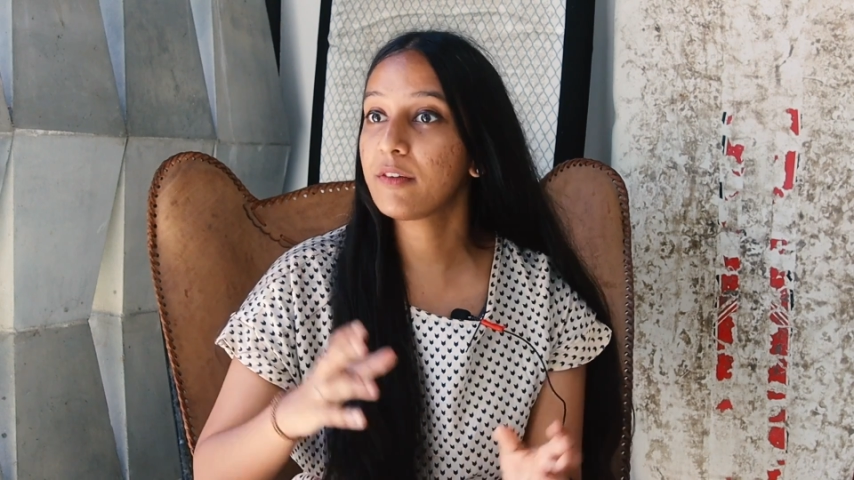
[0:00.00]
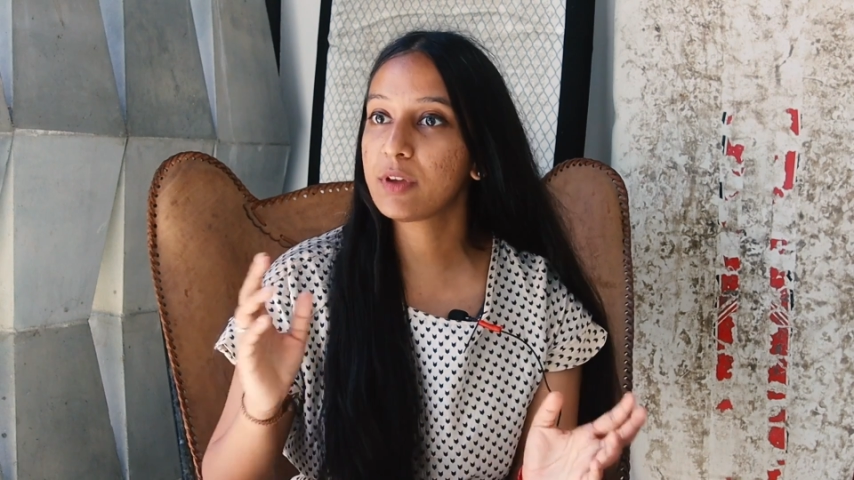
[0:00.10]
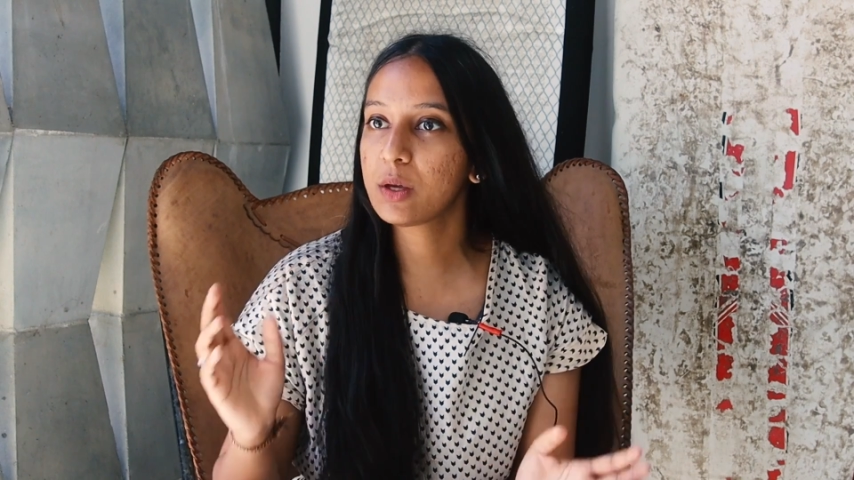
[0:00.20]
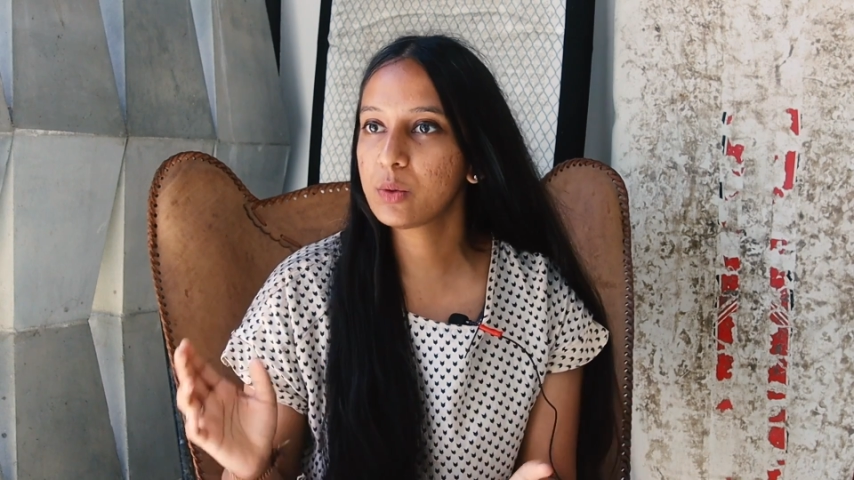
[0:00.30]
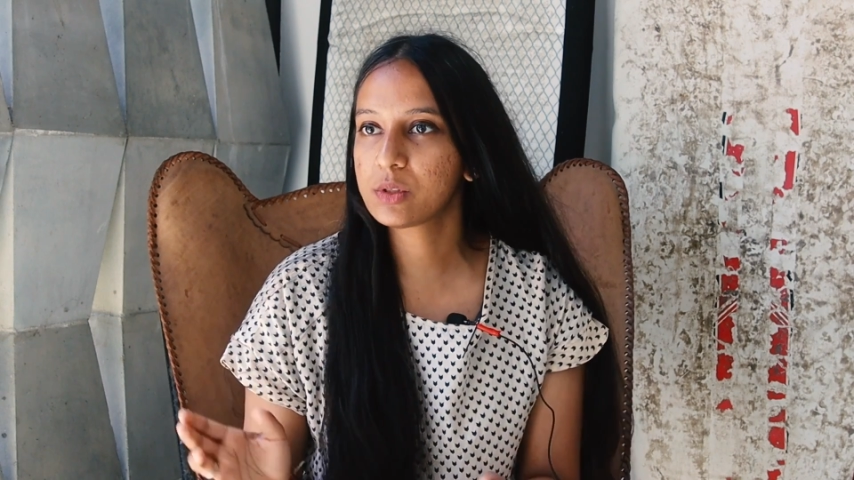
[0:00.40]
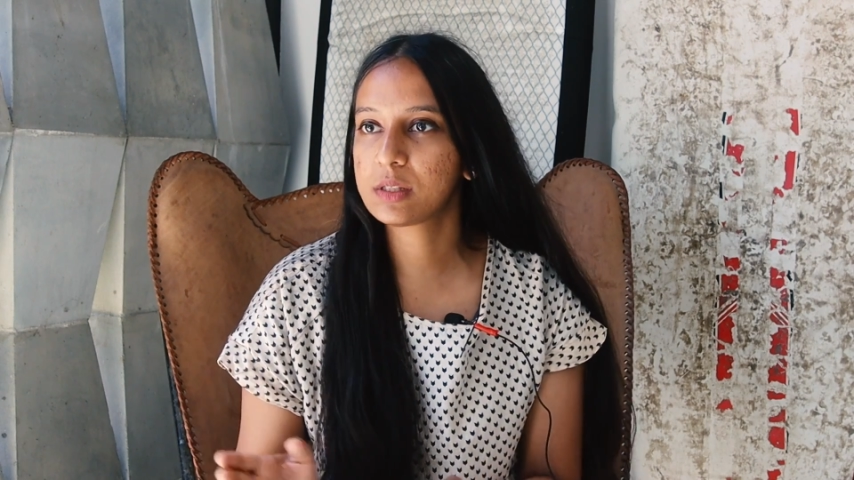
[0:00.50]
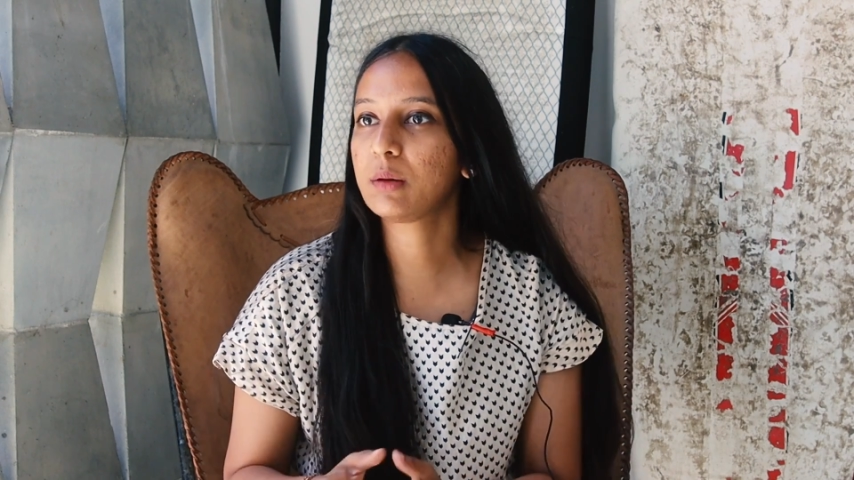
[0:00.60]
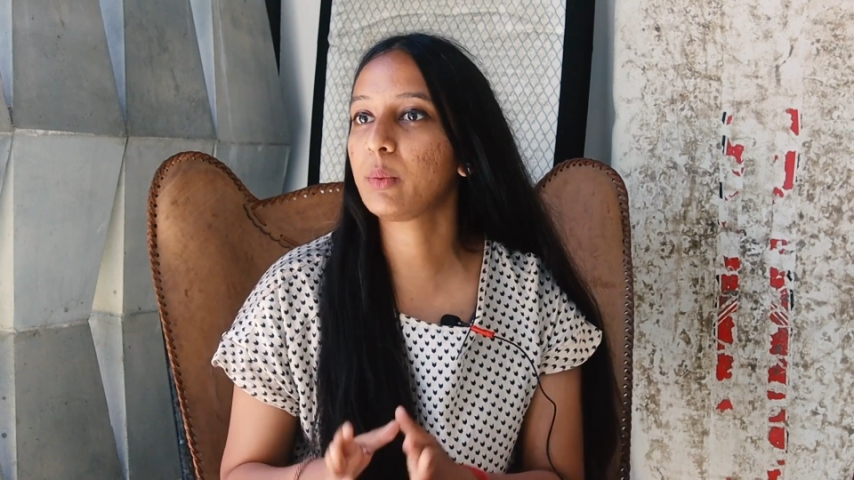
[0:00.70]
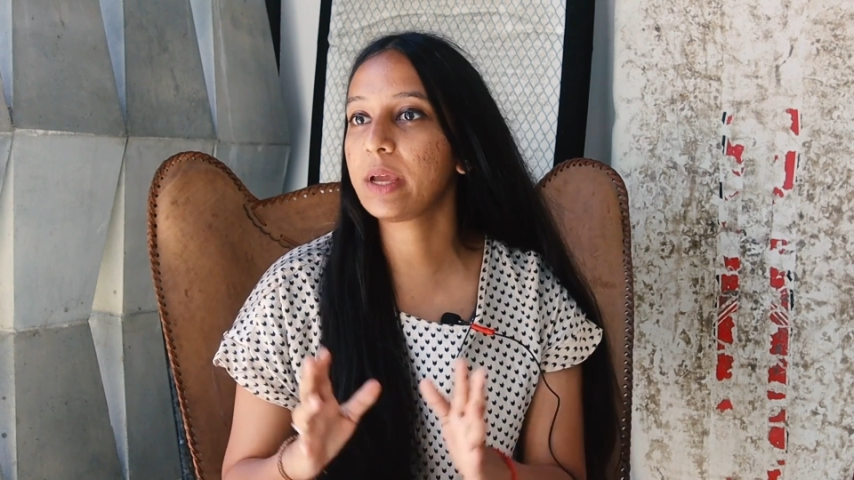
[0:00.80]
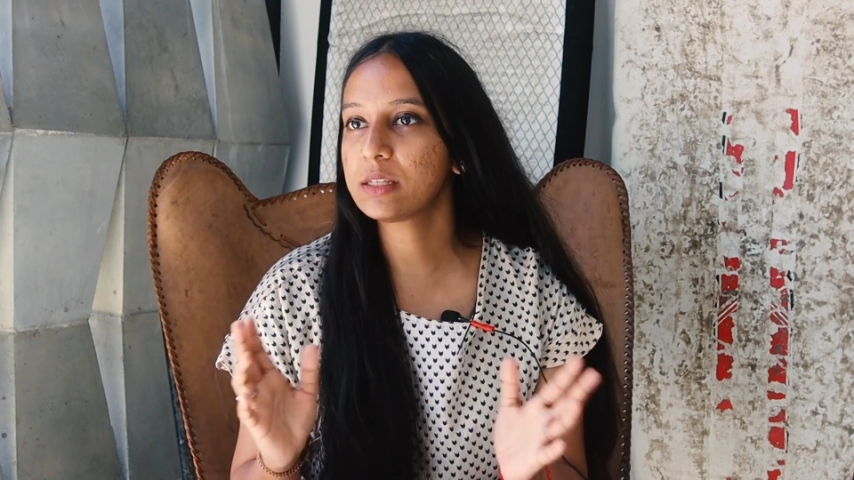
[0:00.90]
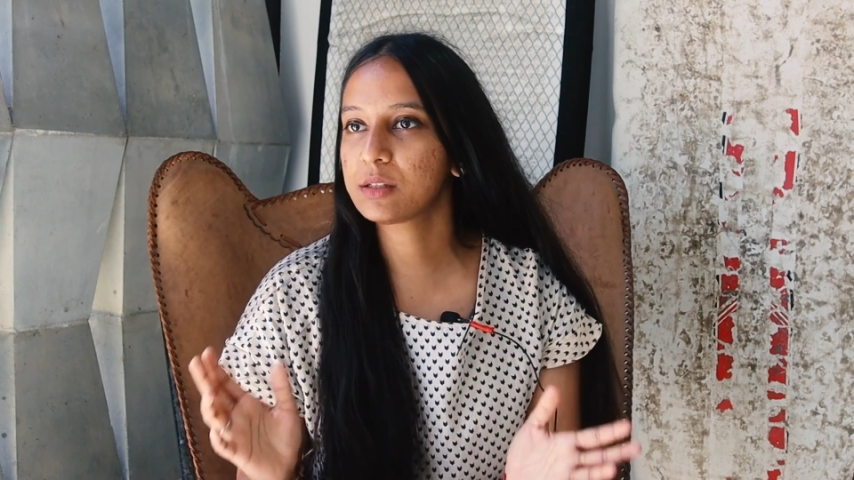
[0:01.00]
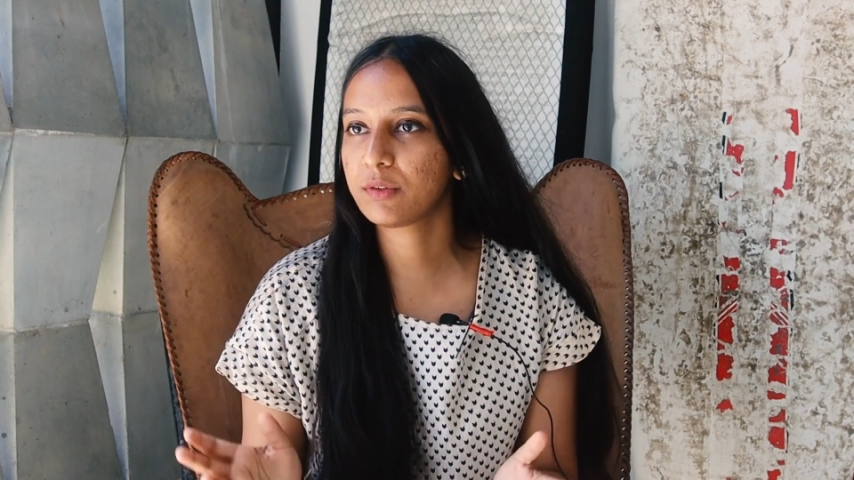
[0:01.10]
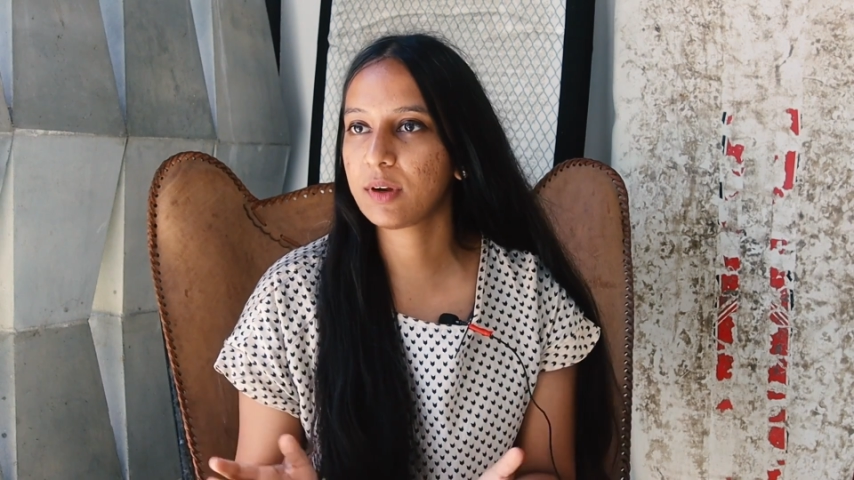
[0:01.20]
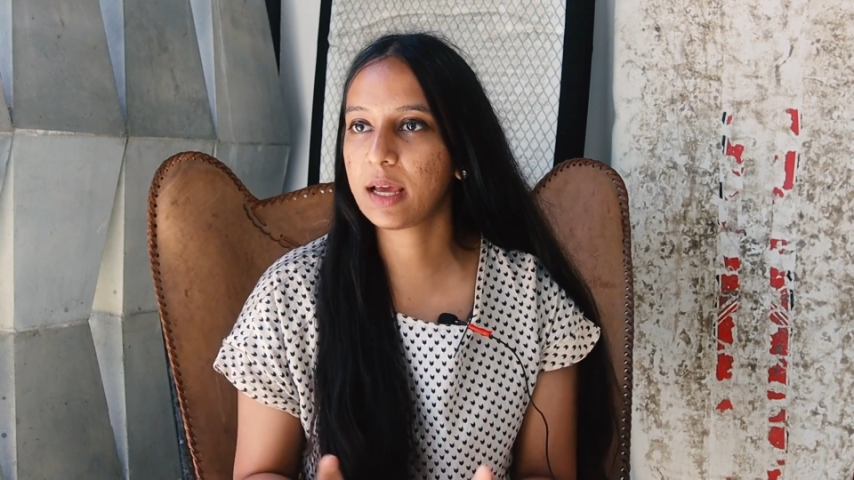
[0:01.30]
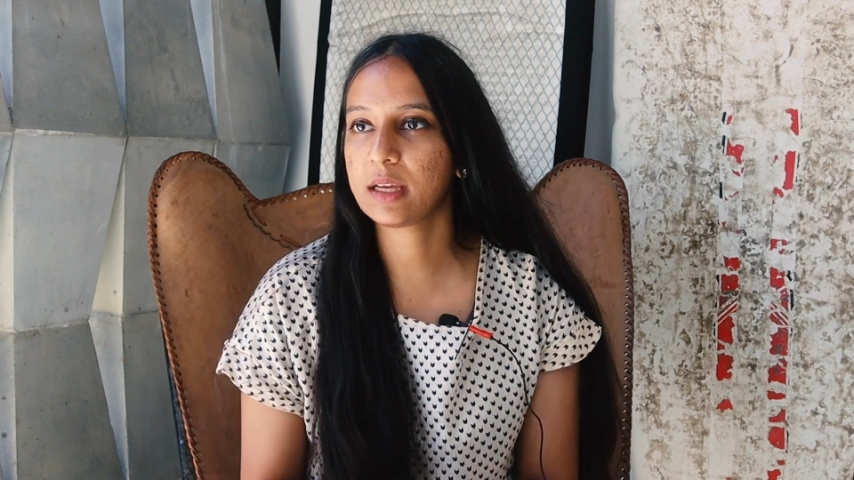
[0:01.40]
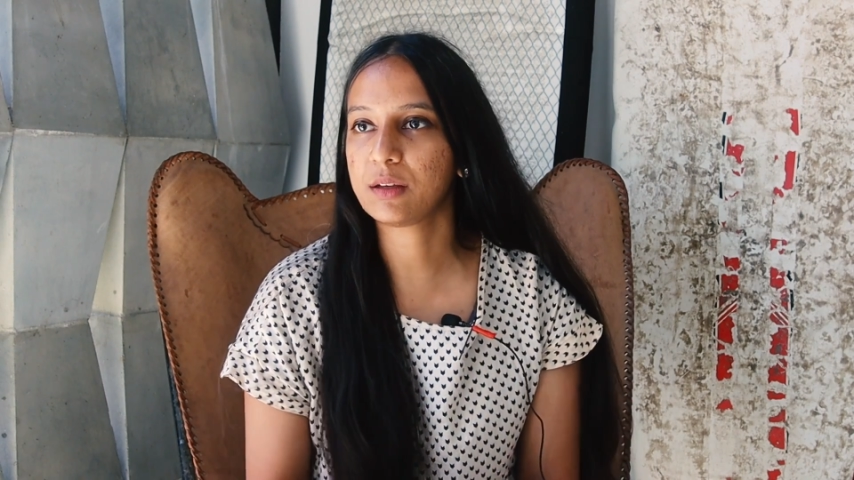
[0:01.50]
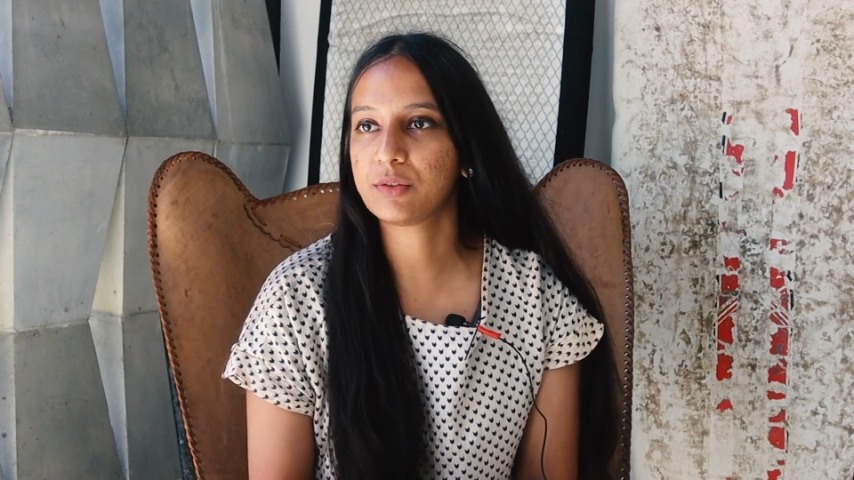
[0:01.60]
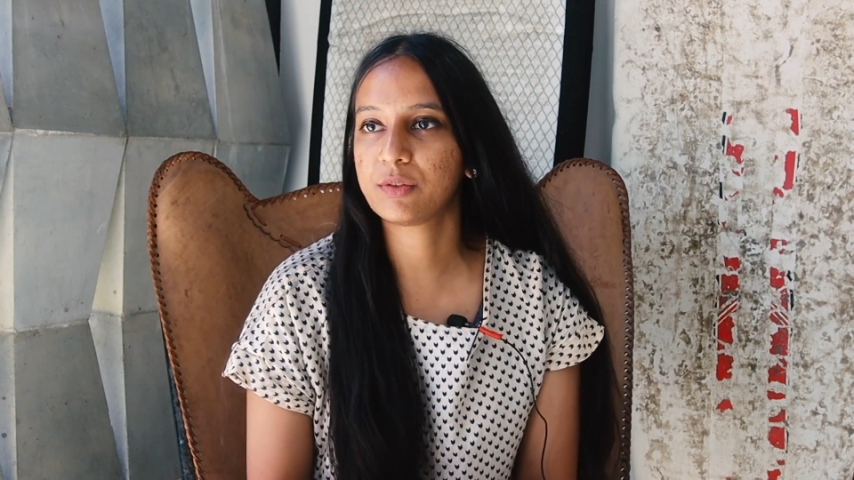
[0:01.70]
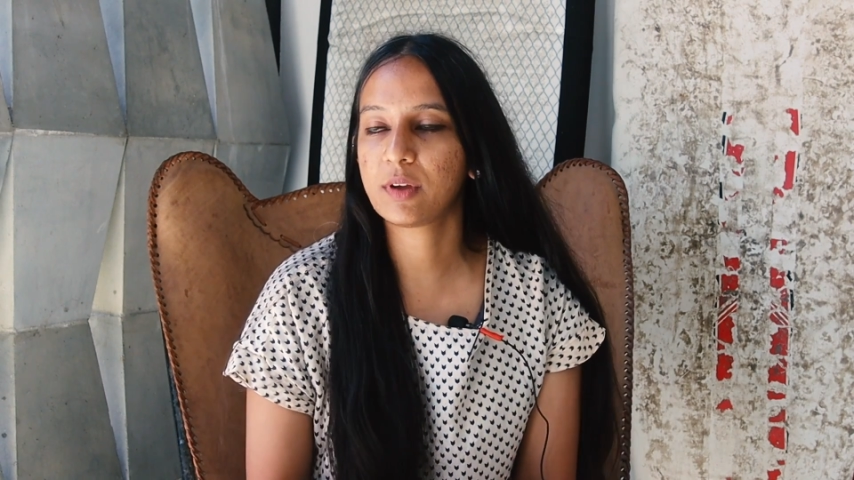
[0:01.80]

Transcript: views and ways of life